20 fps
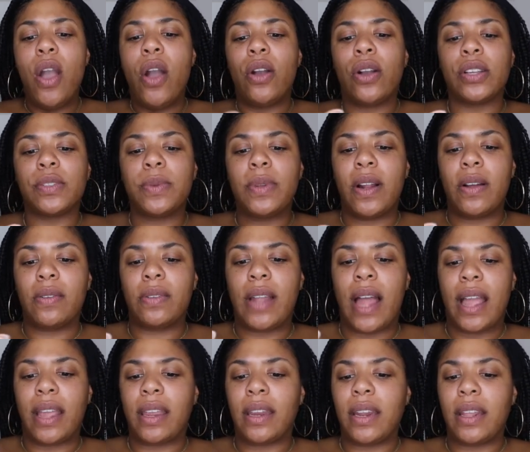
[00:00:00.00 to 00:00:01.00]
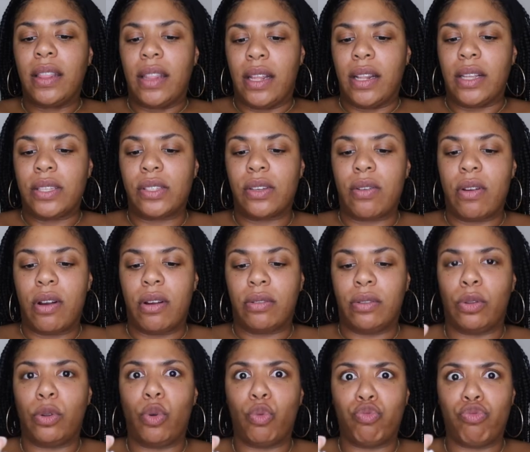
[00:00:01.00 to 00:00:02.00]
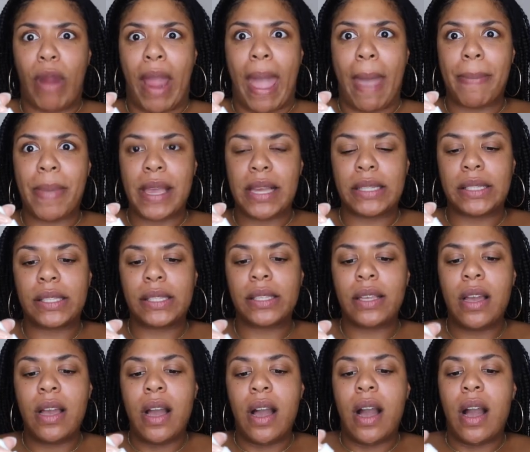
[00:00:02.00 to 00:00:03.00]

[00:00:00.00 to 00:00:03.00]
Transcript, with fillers: Because we don't like anything that's gonna hurt the little rabbits.